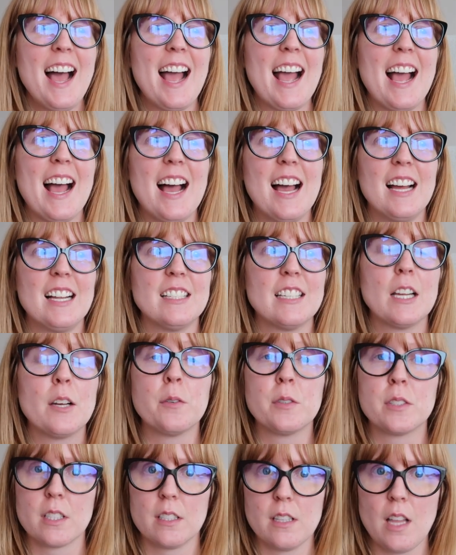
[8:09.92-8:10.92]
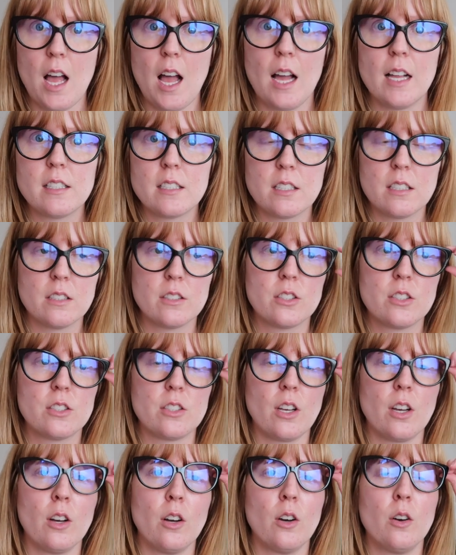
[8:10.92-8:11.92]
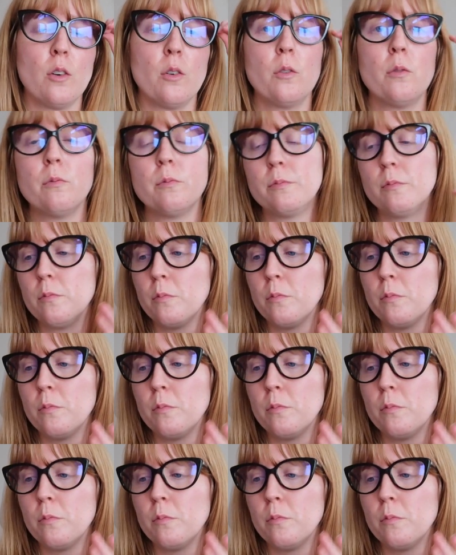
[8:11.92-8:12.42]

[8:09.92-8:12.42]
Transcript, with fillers: and it was a lot. So